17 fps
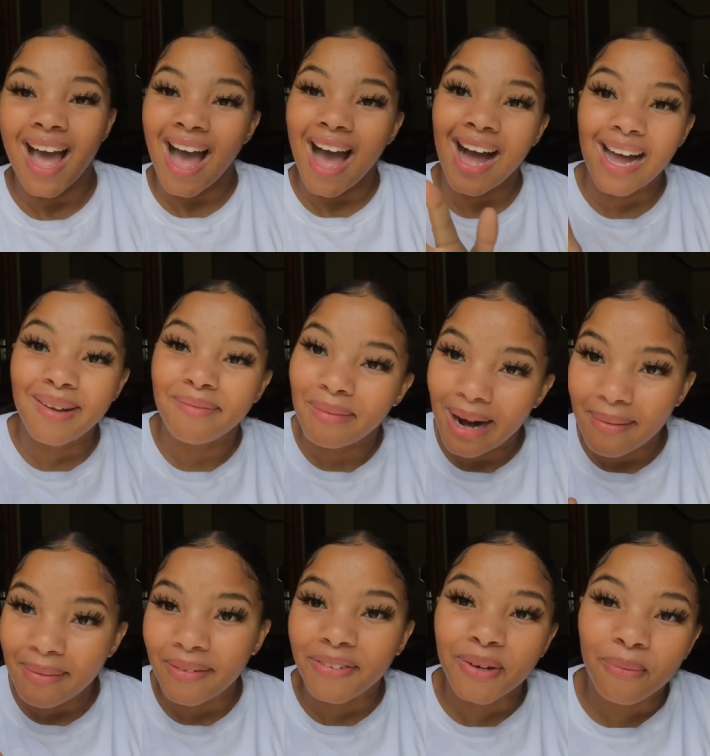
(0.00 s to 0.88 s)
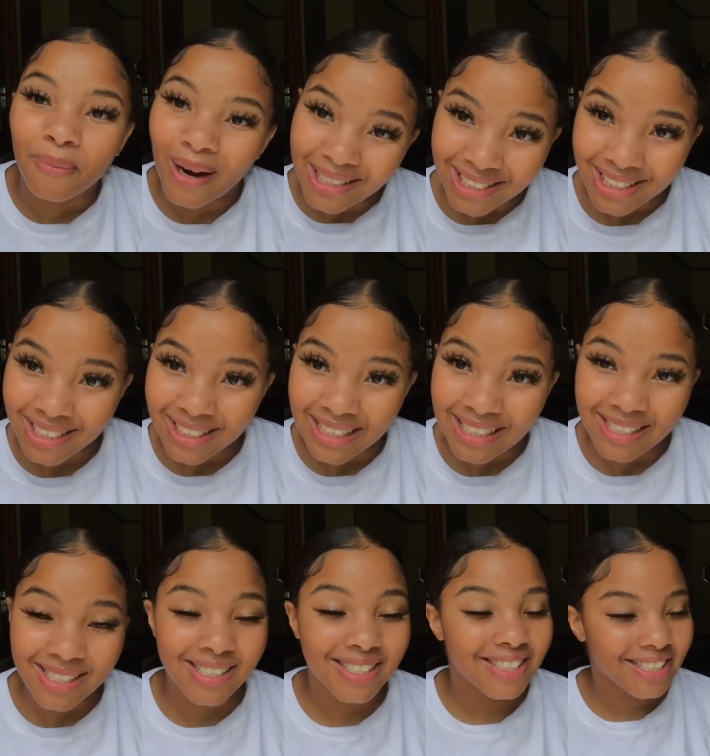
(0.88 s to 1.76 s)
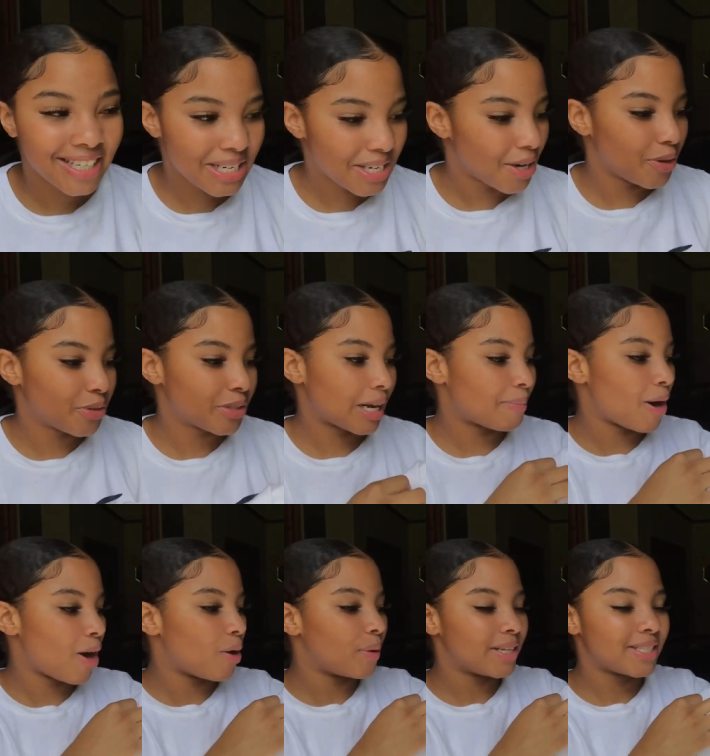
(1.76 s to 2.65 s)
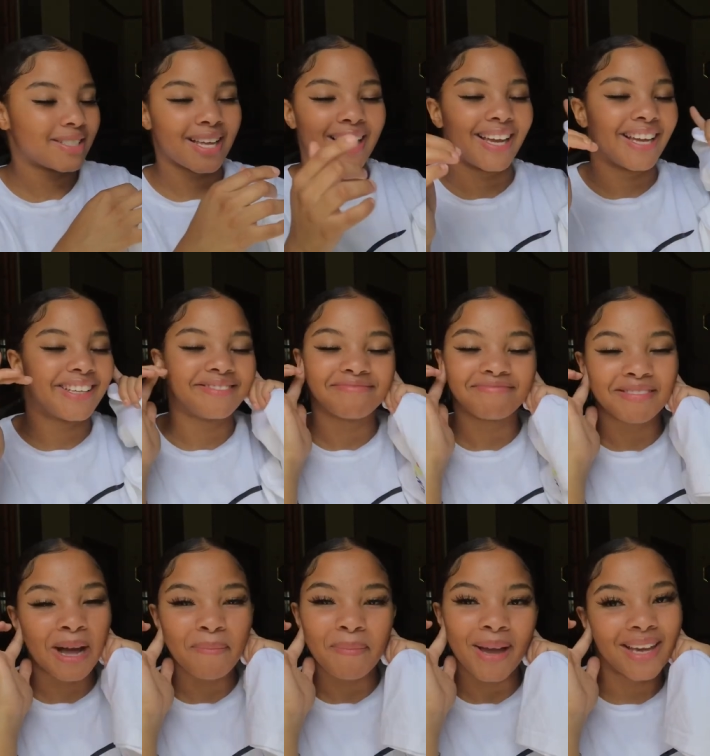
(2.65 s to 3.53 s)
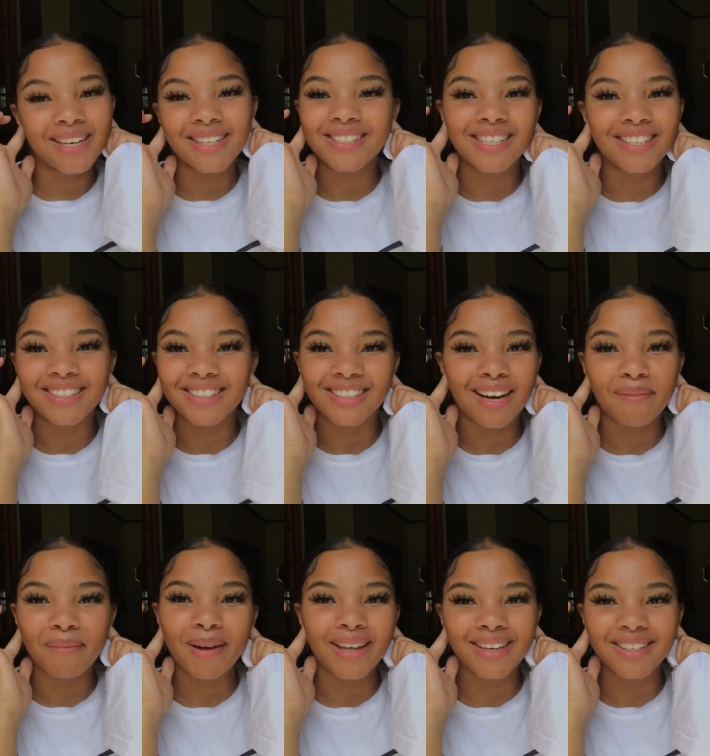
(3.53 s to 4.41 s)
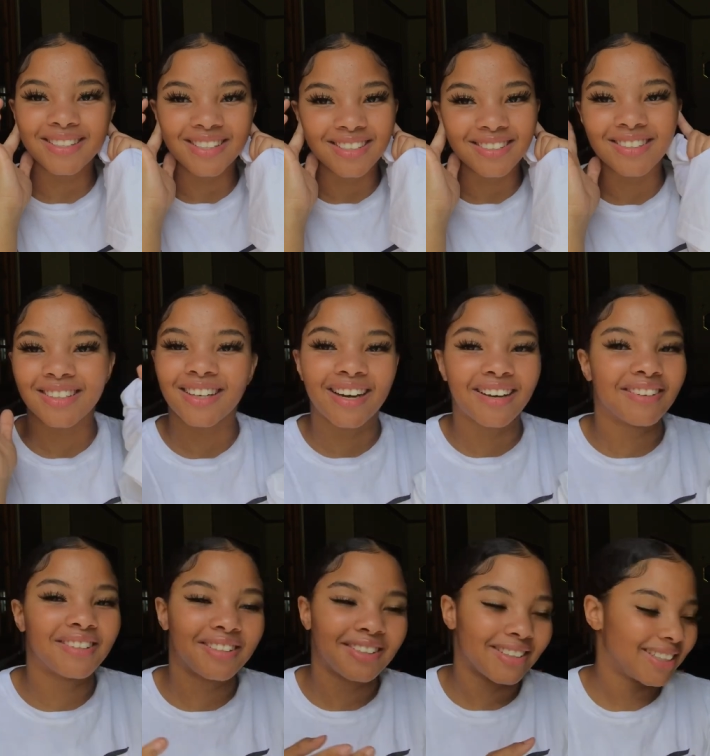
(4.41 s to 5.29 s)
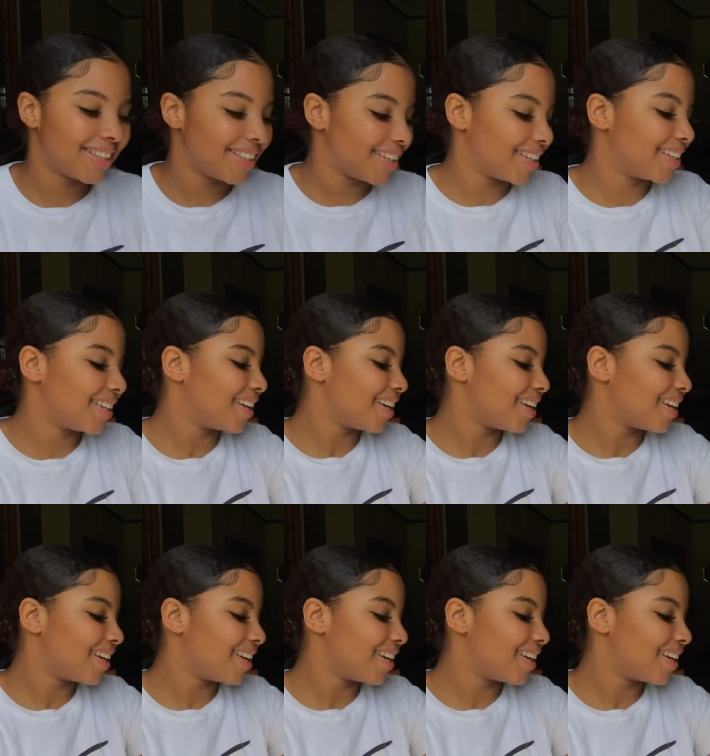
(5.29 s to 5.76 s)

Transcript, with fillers: Hi mom, if you're watching this, she knows I'm always saying not paying attention, not paying attention like a little kid.